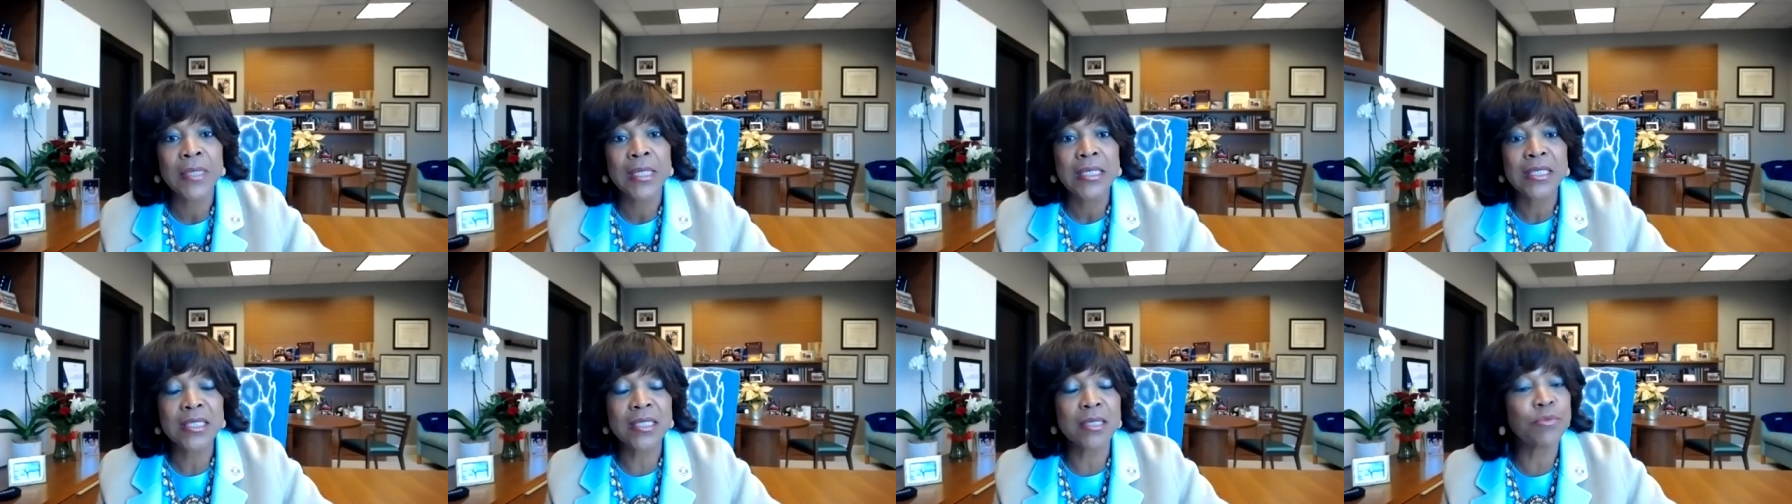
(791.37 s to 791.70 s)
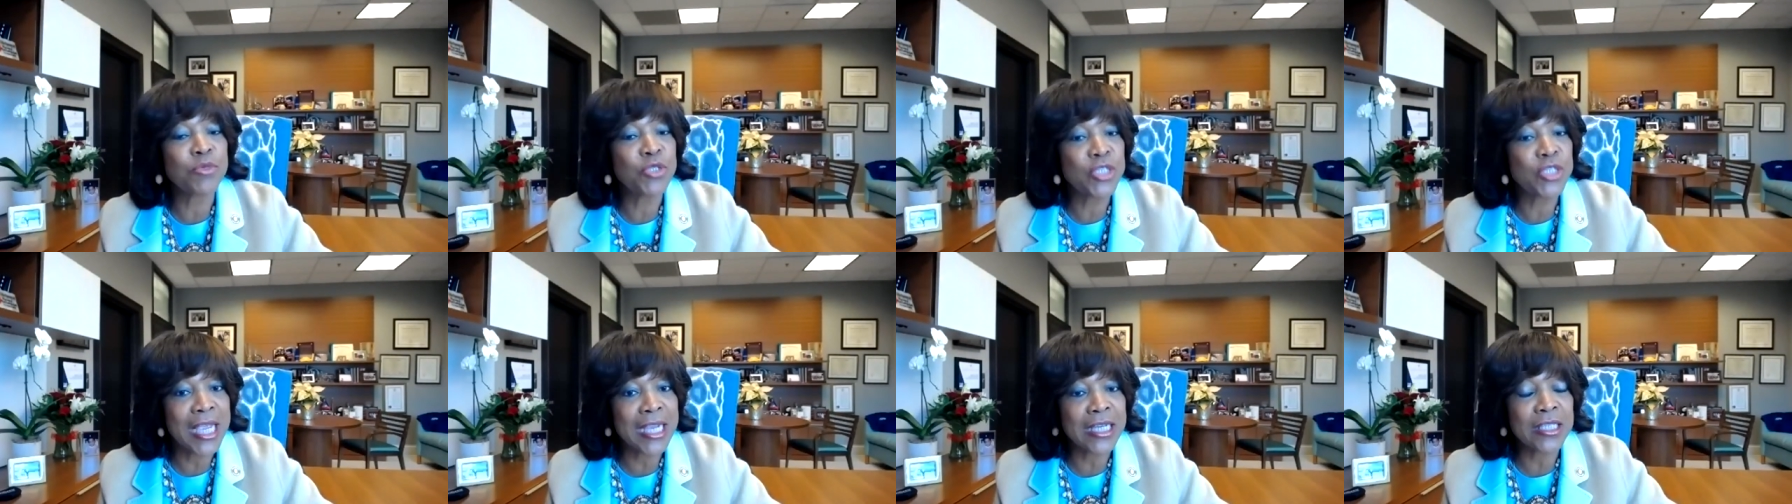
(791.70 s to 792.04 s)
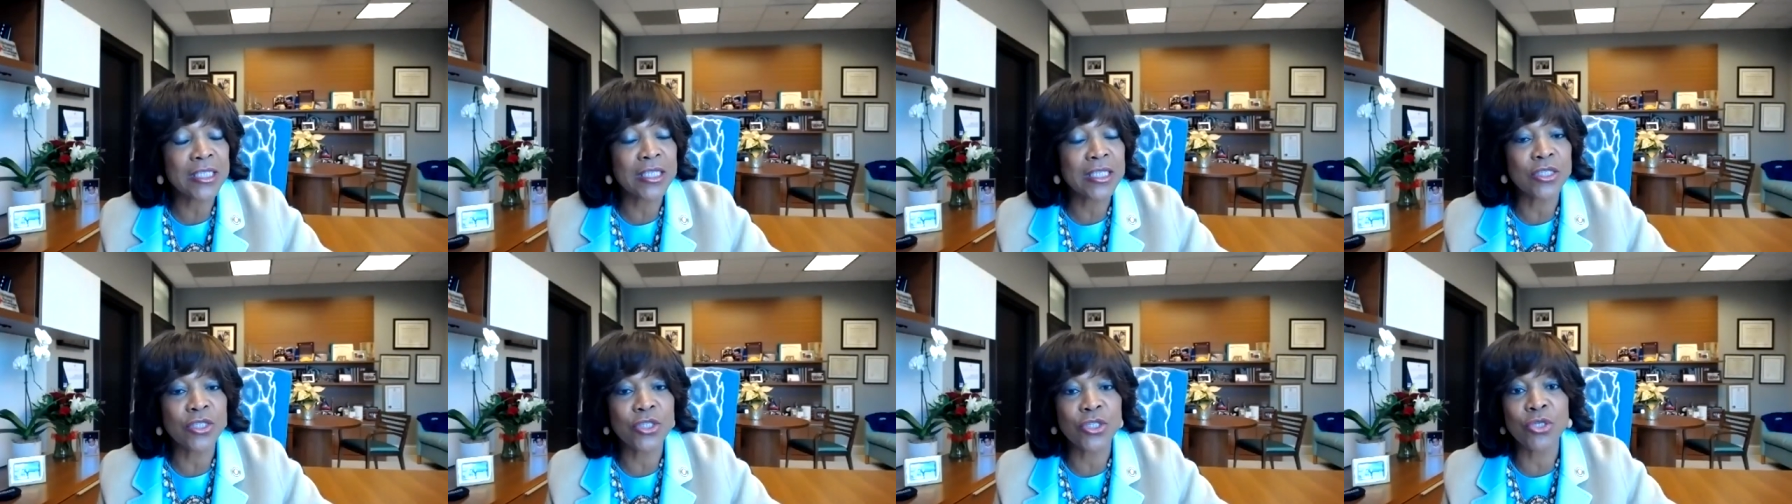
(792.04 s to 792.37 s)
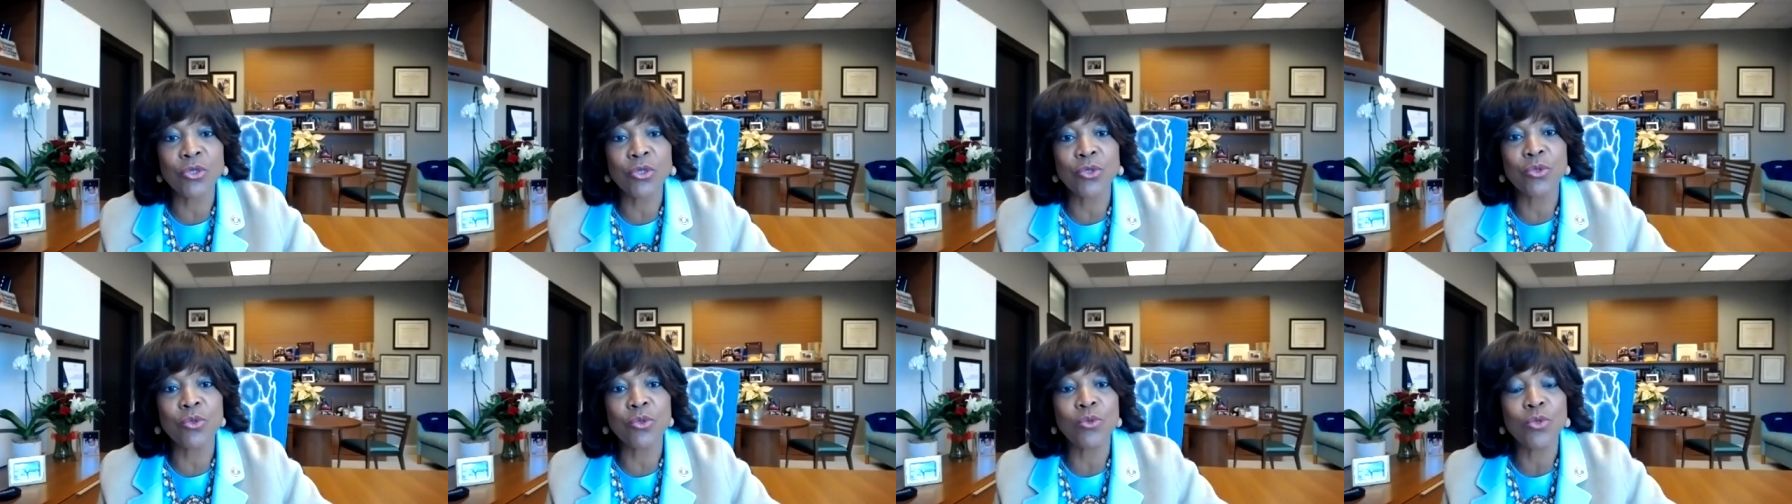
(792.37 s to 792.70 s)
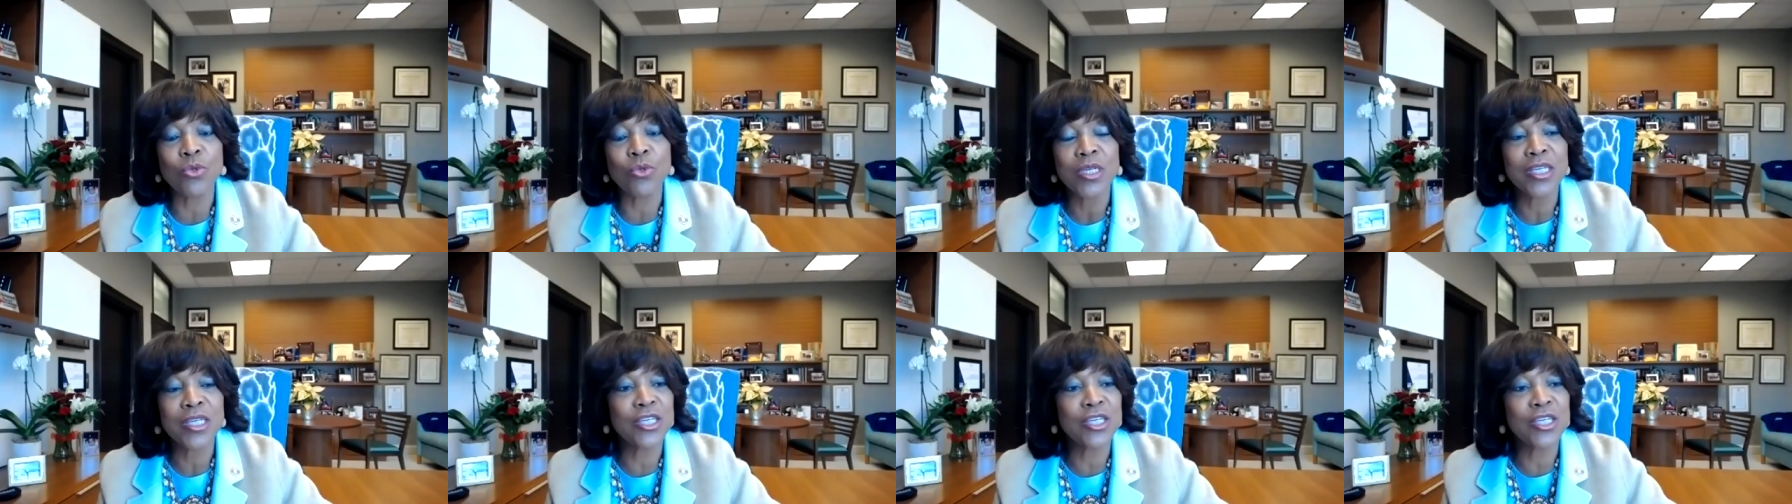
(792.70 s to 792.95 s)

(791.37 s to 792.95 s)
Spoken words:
subjected to